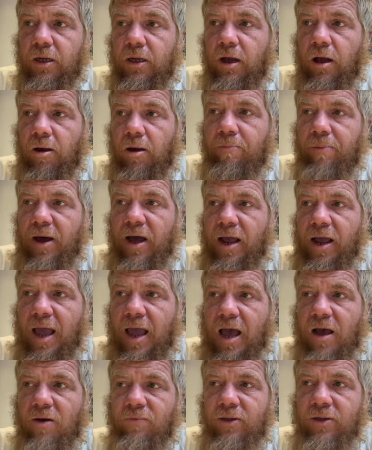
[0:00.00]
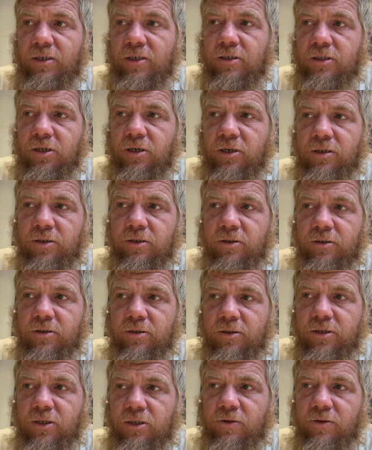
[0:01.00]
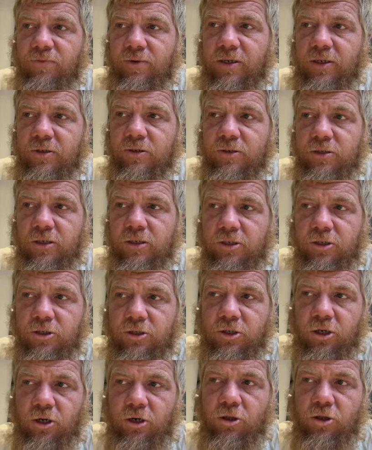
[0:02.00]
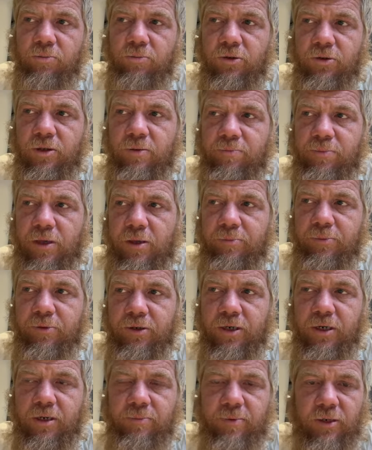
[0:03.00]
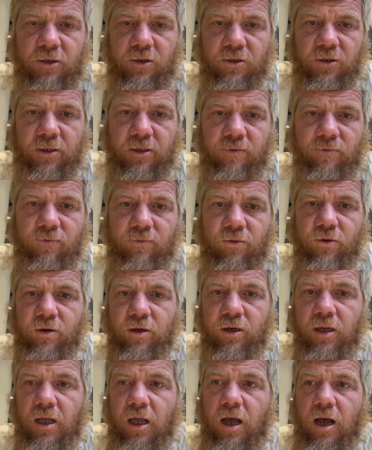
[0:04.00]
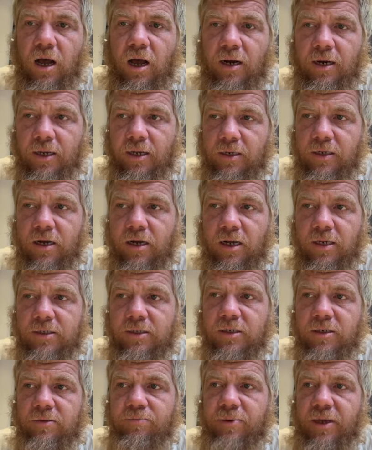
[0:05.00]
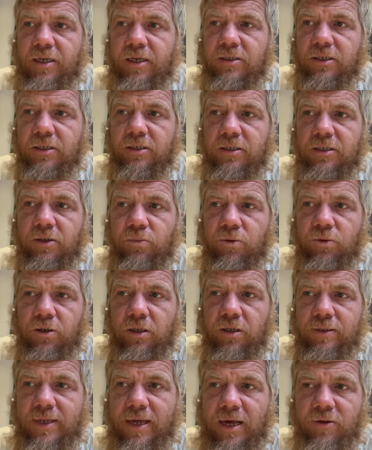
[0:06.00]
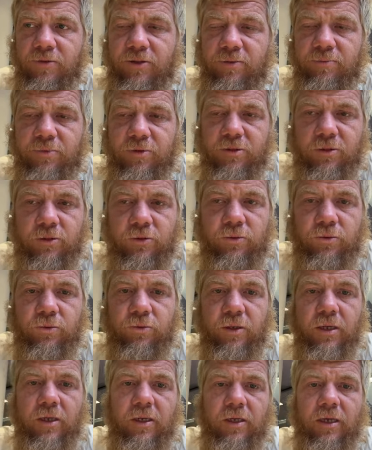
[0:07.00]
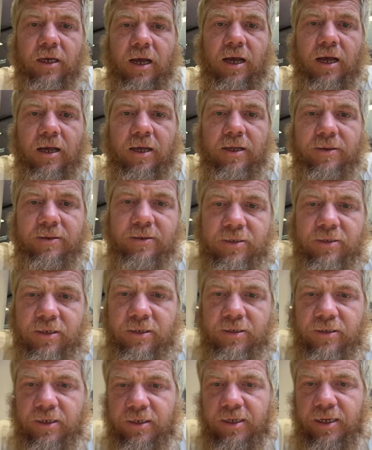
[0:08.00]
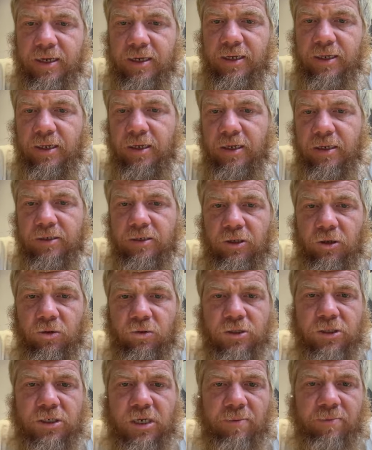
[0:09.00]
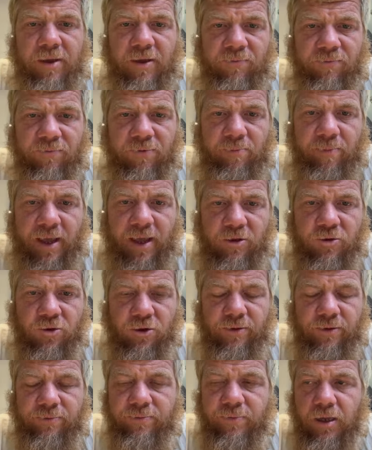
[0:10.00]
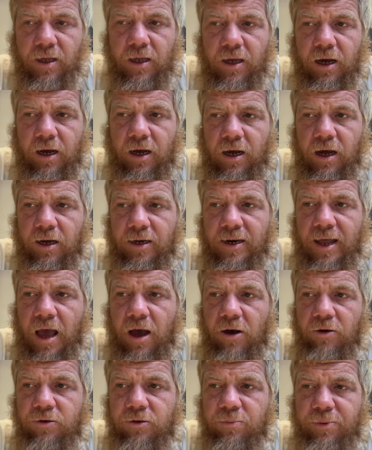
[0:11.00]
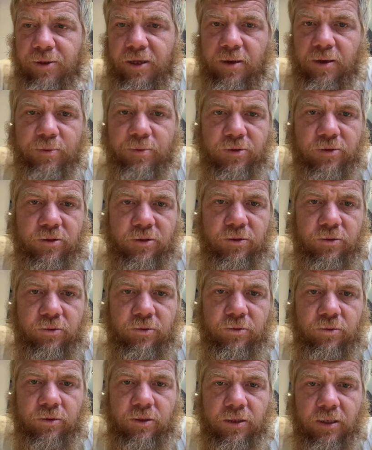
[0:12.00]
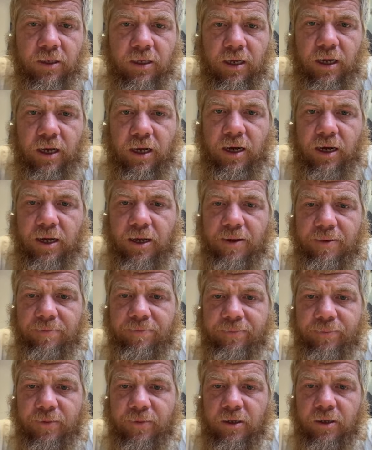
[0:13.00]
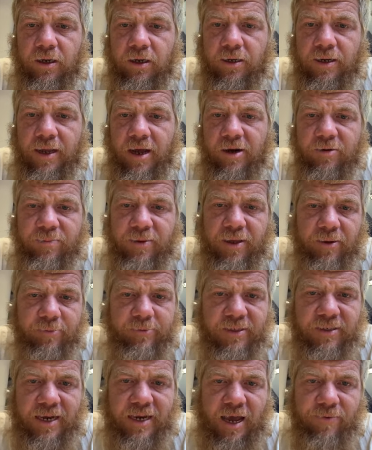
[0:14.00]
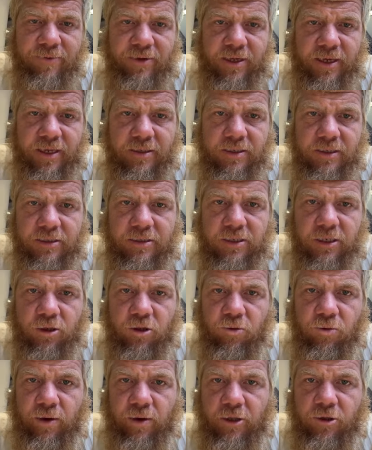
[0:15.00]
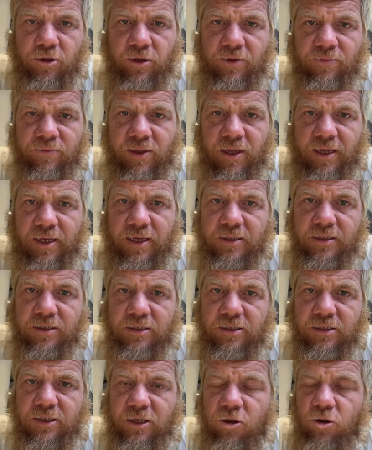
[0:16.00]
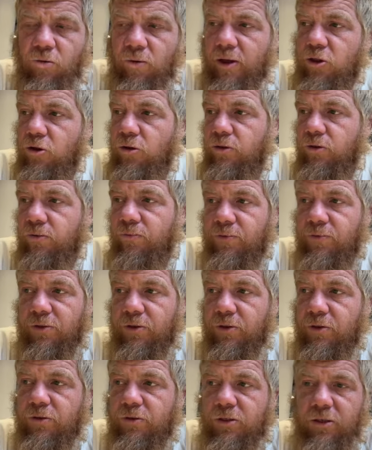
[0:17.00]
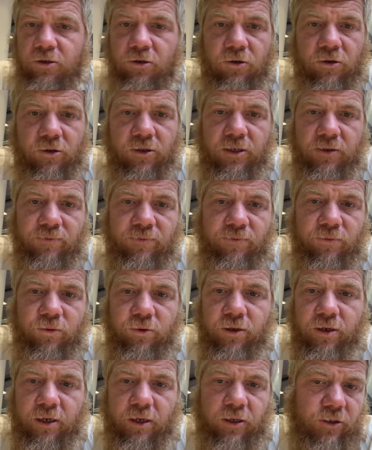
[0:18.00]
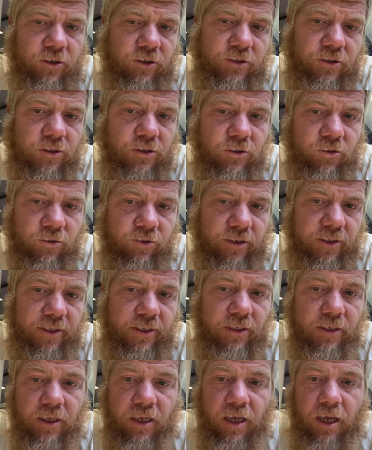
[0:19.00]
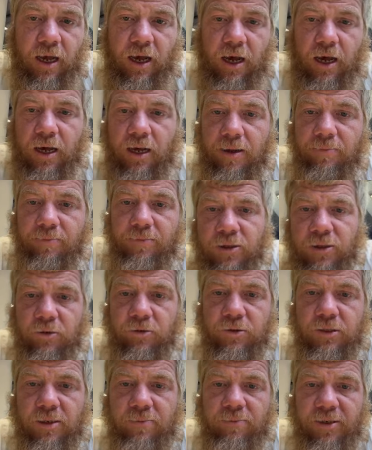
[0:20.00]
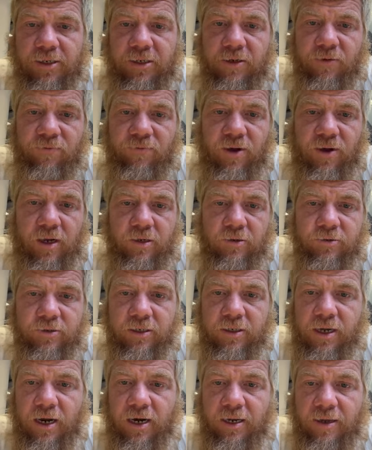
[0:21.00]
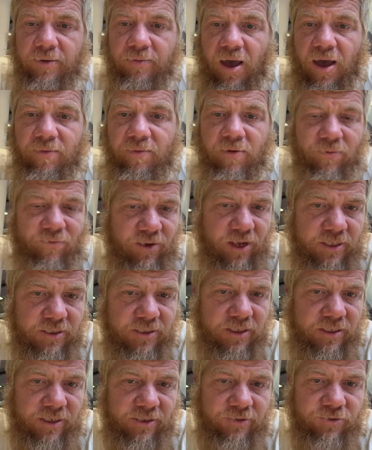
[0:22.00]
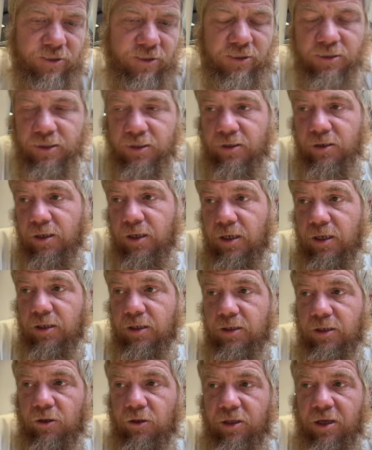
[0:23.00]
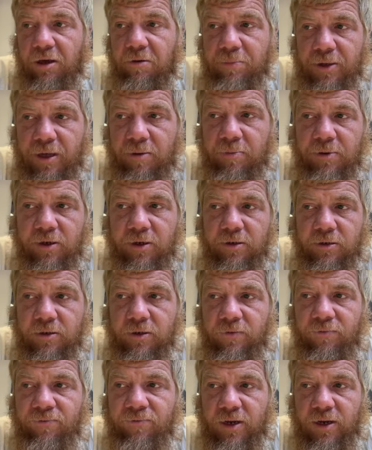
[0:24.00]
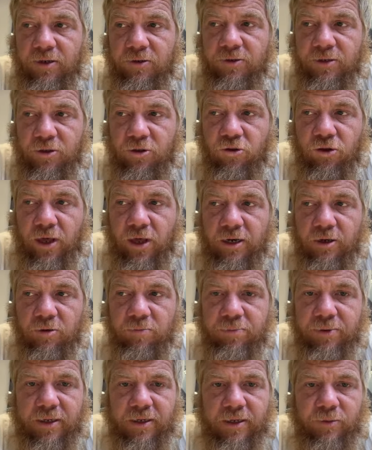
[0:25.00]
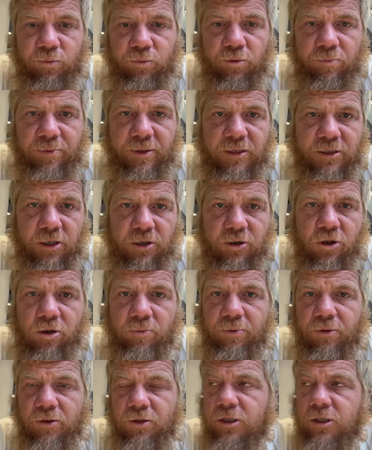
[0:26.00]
Uh, by having certain certain videos that are searchable that people are going to be looking for on a constant basis, that will allow them to uh, to to get you know some information on, on how to be able to um, on how to be able to navigate this situation if they get in this situation, or for those that are looking for a good story, um, you know somebody to follow to kind of have a vested interest in, you know they'll be able to, to follow this channel, but it will be searchable.